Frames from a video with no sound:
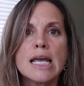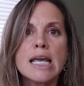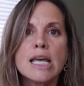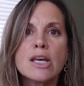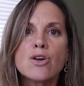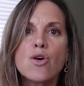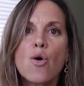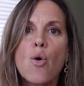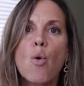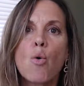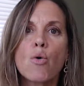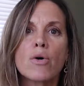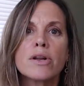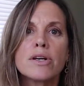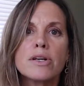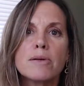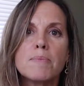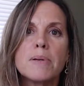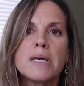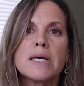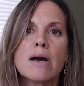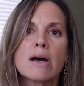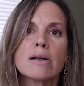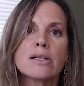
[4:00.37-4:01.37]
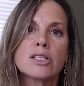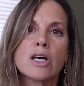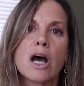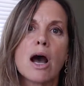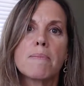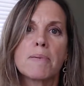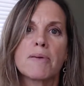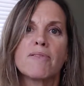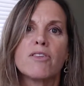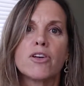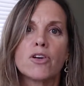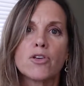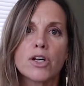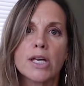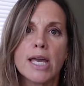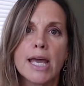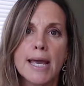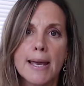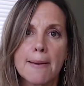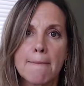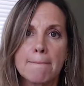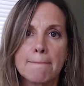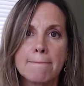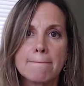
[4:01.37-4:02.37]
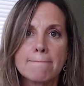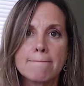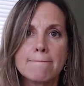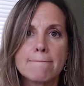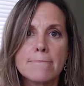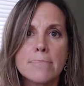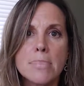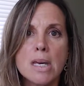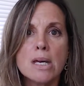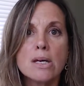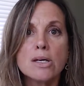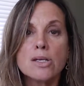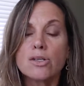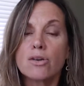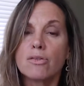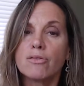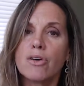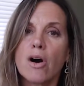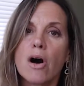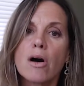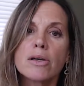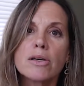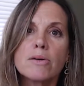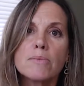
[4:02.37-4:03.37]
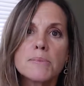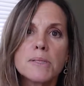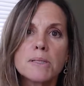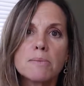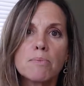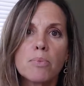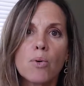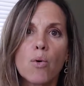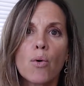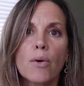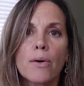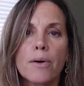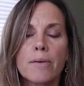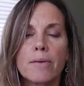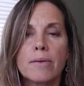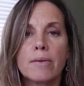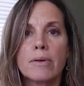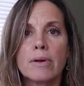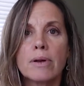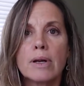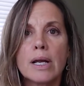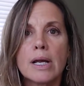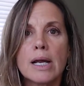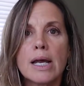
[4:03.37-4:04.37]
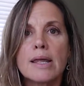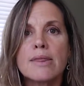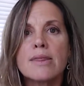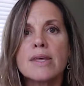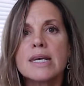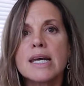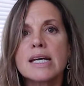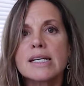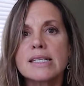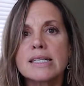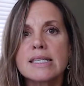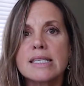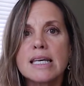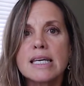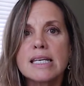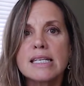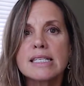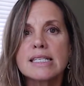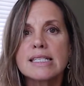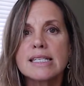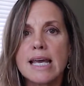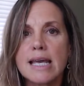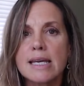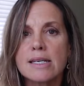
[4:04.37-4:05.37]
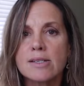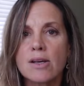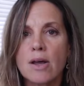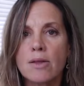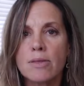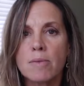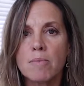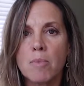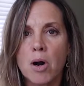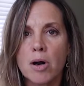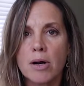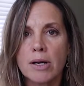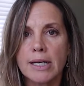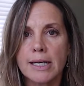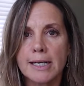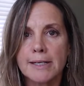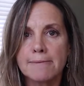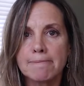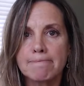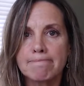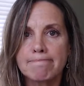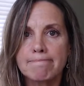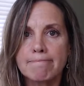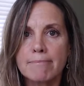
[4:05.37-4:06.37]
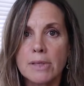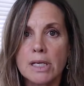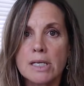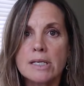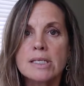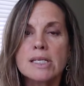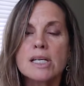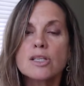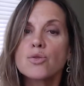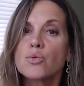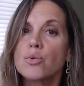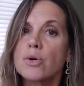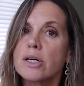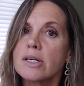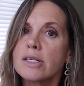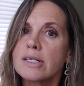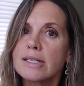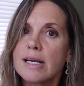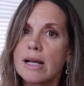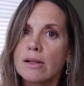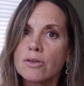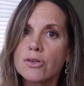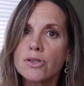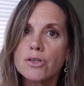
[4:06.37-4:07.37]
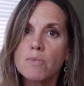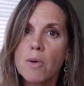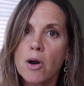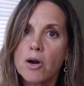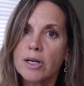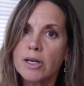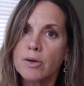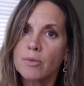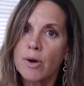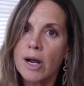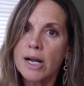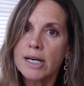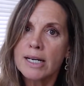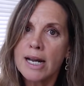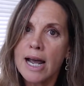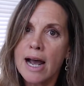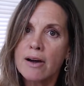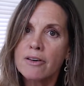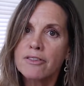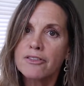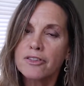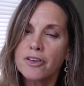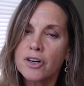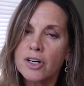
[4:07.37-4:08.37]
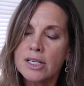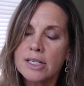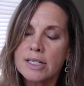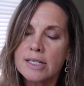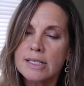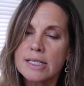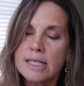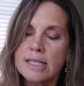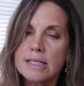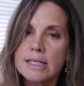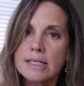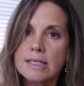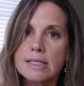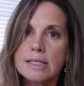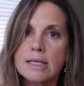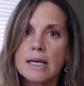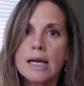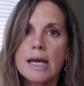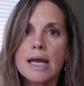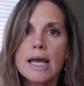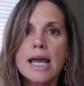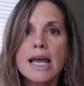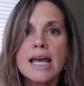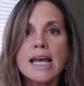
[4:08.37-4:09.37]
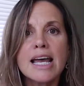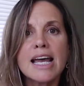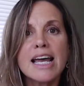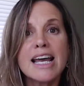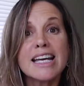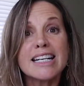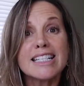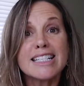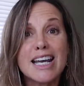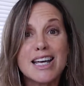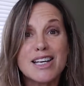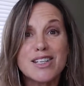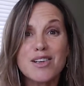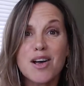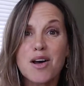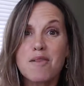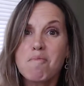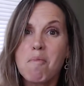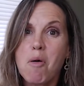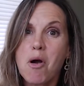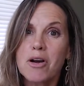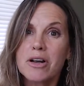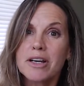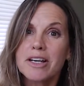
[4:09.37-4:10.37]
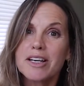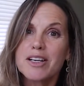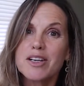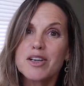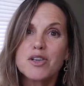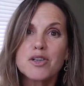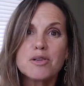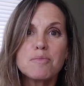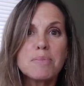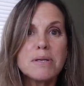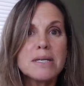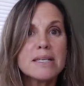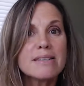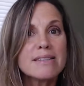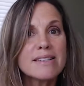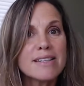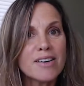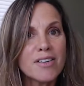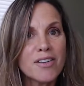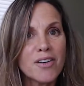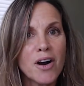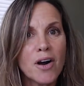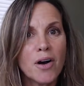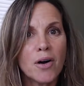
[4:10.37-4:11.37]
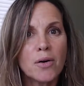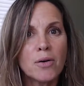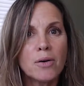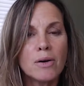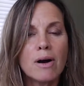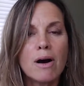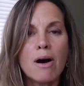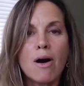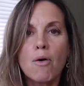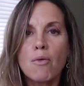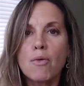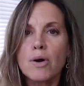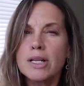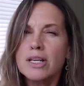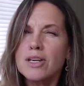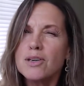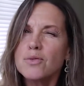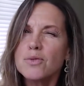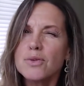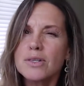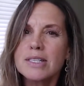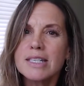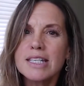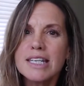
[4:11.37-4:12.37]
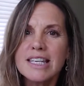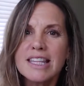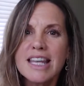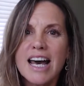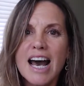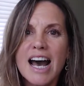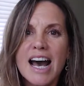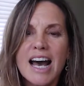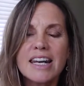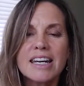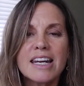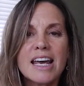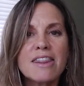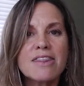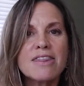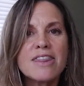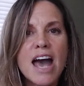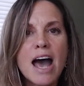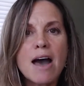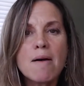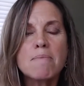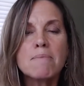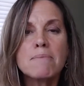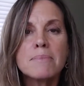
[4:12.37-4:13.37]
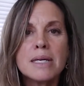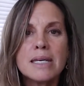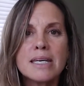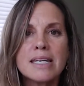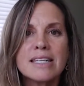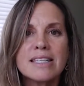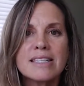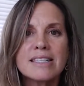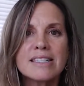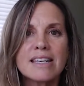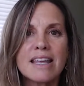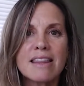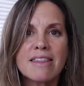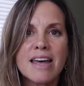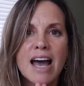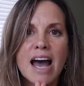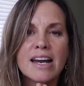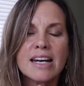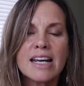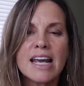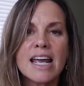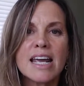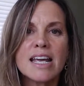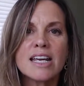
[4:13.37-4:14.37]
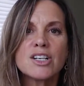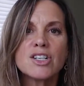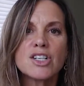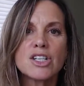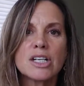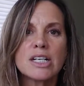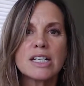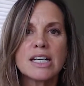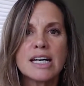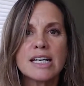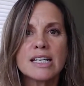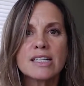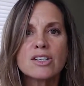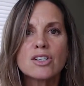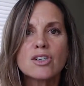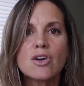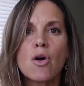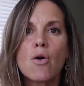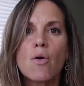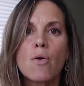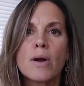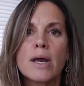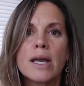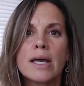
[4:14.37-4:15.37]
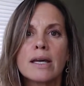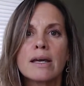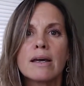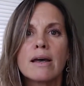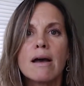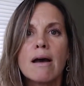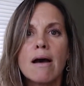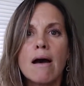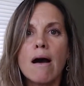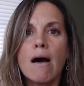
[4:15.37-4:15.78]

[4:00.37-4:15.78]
in order to be on top of your game. So volume's important. The next thing is days on the market. Since we're in a seller's market right now, for instance, days on market could be 0. When you see that, that means that agent is going